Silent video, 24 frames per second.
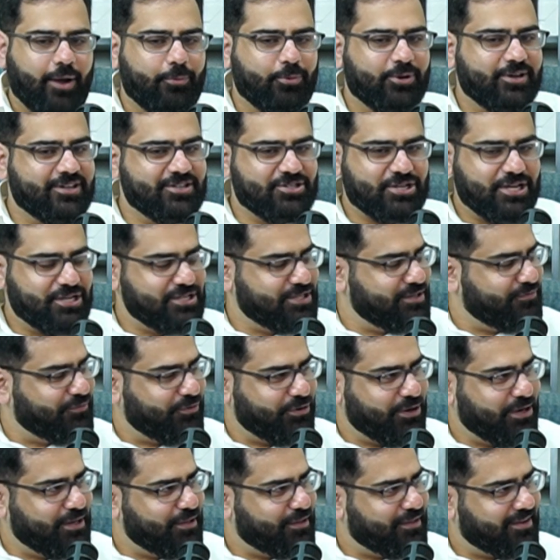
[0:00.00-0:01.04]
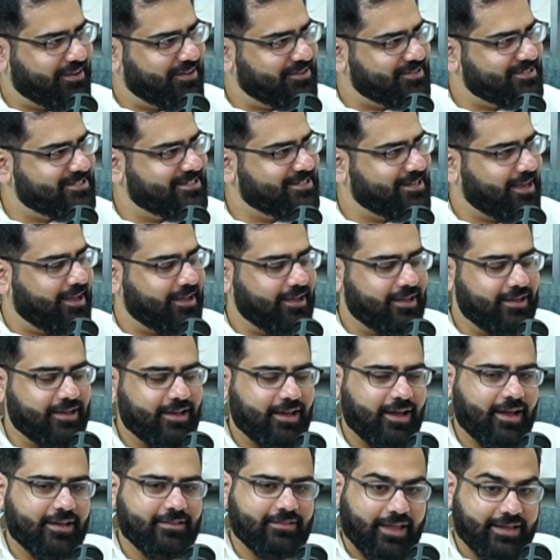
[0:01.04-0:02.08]
wouldn't change it for anything else. I
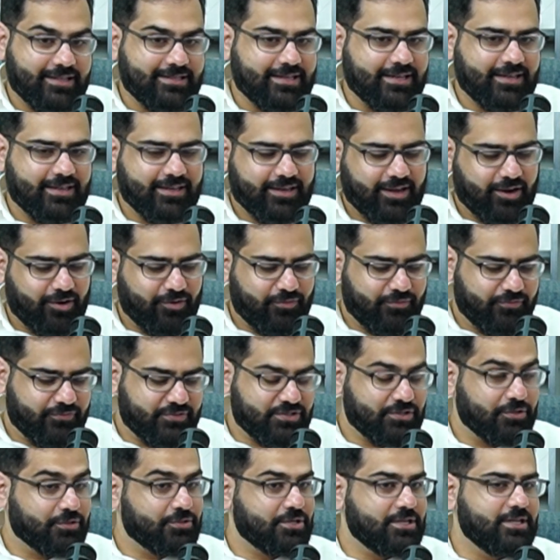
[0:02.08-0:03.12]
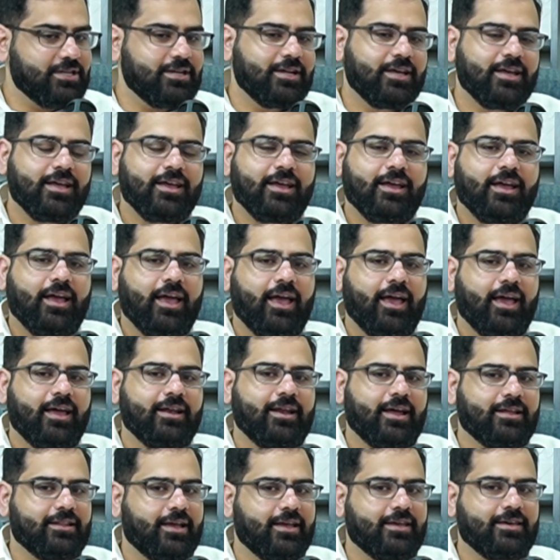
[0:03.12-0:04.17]
like taking care of children, and
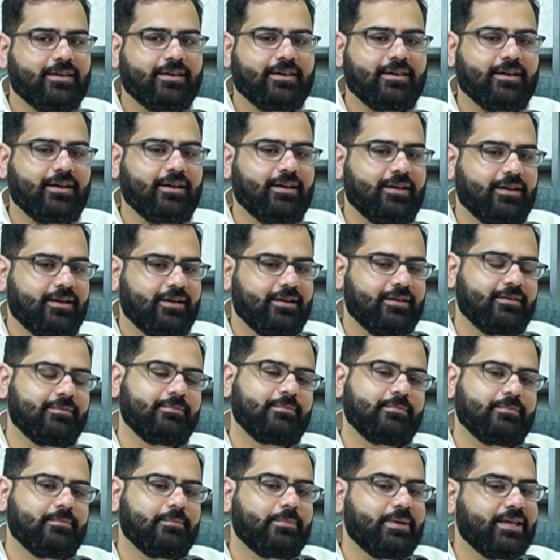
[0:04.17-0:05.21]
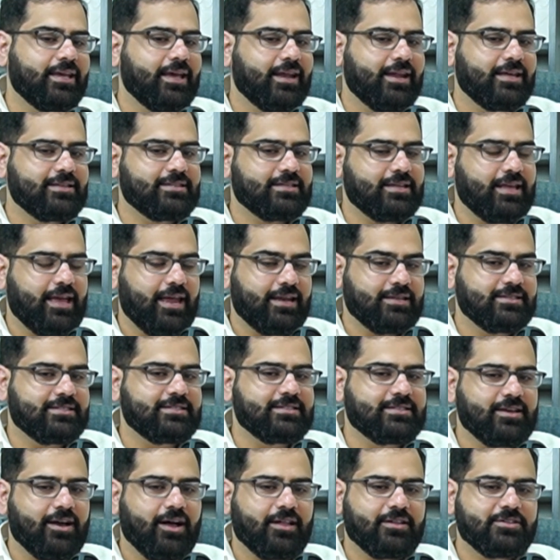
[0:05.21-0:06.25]
I like being an
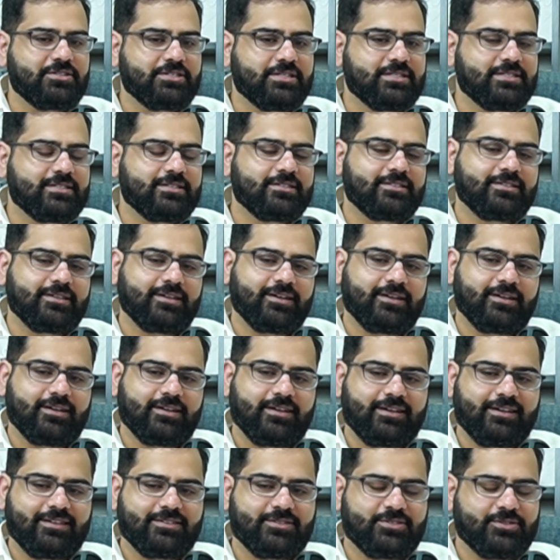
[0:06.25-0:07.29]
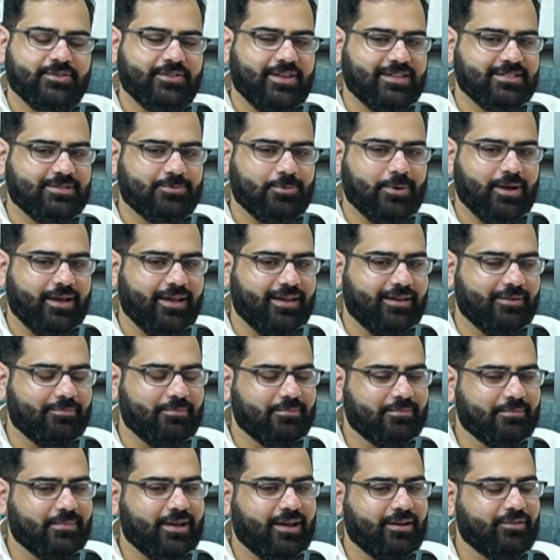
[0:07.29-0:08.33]
anesthesiologist, and so that's why
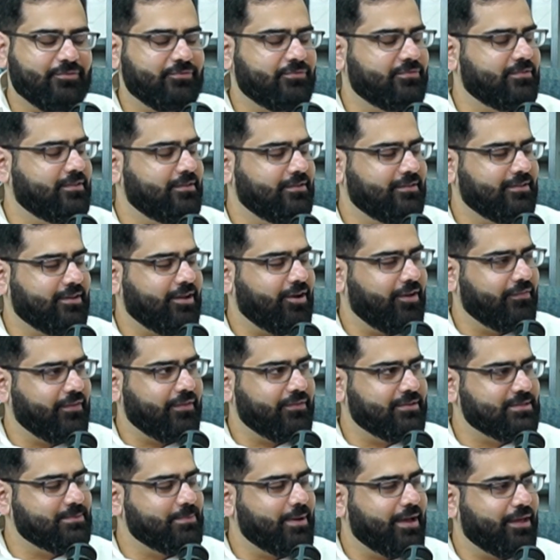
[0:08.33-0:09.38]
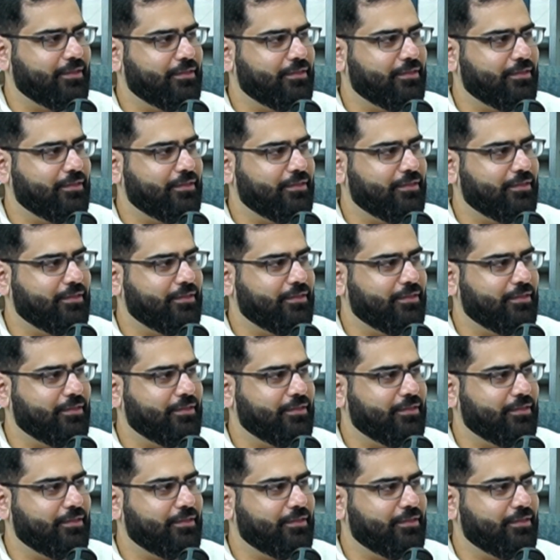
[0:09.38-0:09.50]
I'm kind of gone down this path.